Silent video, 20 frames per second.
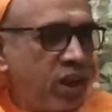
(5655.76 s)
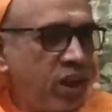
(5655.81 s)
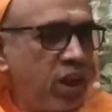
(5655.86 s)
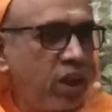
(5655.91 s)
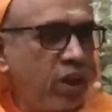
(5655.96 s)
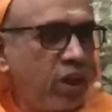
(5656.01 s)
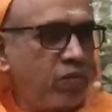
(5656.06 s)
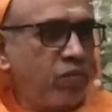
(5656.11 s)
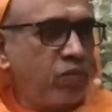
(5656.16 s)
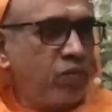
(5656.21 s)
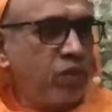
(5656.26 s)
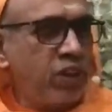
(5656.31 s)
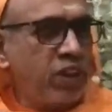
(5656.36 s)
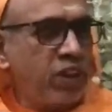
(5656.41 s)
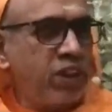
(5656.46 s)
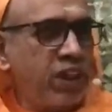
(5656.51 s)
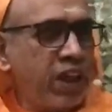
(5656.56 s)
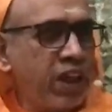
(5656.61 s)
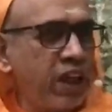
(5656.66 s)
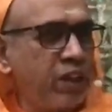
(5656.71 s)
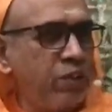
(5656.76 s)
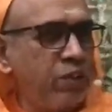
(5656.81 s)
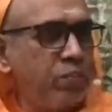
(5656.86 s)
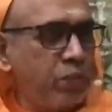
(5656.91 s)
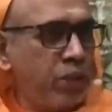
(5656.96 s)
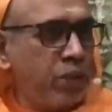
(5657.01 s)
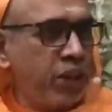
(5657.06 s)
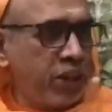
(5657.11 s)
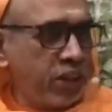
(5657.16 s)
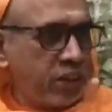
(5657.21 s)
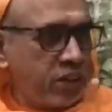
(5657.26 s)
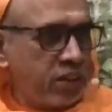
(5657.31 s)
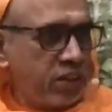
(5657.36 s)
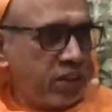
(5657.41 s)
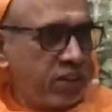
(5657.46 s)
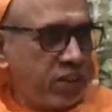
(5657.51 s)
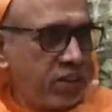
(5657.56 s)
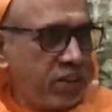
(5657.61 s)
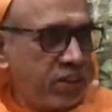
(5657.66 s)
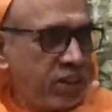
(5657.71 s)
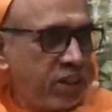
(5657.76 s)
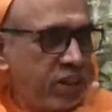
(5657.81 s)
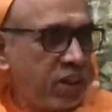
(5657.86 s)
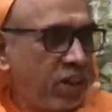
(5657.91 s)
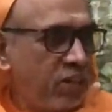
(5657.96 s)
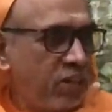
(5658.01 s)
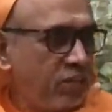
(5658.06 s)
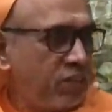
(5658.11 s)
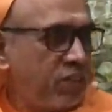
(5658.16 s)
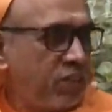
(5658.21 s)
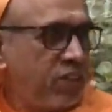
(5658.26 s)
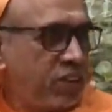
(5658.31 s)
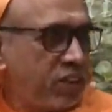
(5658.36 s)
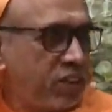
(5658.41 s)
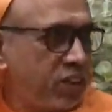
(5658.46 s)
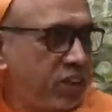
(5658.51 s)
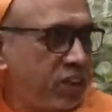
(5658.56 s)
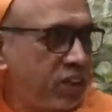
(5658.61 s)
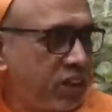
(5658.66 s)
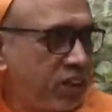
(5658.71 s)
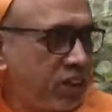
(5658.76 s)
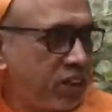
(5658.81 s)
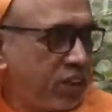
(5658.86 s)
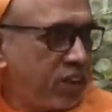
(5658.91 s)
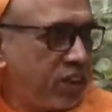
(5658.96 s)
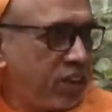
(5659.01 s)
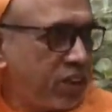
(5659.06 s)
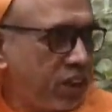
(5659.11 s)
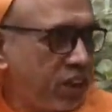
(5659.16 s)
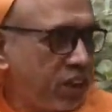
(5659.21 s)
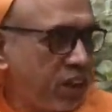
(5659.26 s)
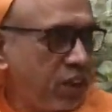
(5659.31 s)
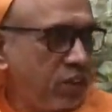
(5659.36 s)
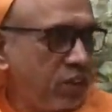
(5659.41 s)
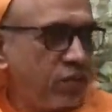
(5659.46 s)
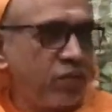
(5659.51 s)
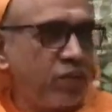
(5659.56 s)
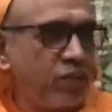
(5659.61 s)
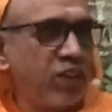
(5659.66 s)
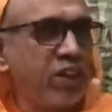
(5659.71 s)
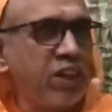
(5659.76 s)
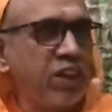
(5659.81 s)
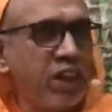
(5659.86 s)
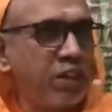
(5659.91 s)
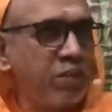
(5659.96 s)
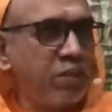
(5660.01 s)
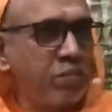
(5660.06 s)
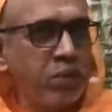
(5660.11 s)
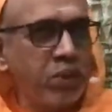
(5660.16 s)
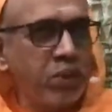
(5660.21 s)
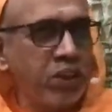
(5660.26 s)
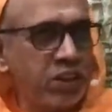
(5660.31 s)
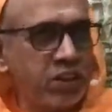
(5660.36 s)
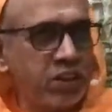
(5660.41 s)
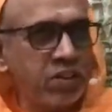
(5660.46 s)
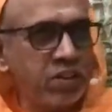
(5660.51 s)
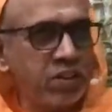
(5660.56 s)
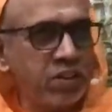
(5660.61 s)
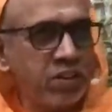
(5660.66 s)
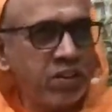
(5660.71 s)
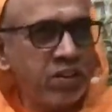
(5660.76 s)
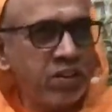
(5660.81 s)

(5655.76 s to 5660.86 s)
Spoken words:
carefully calibrate the coffee that I drink. Carefully calibrate.